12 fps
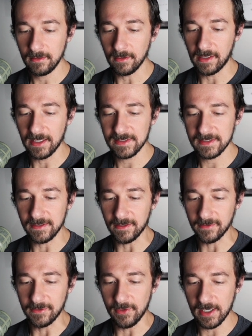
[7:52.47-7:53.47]
Again,
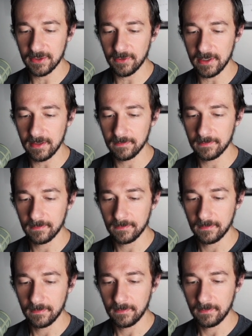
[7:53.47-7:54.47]
select the directory.
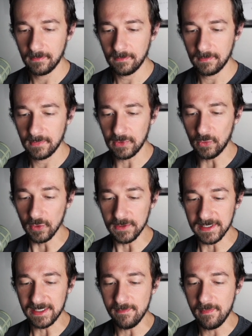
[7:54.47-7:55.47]
You will
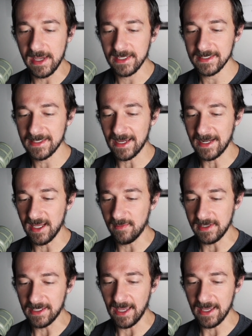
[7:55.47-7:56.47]
see
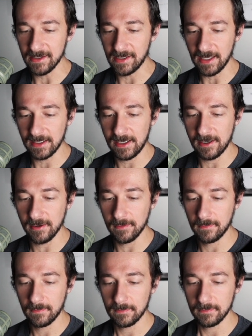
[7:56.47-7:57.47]
base.apk again here.
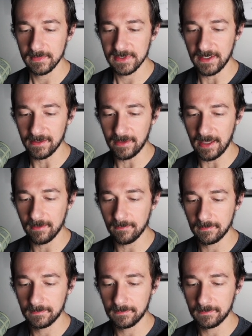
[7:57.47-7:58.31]
Select that.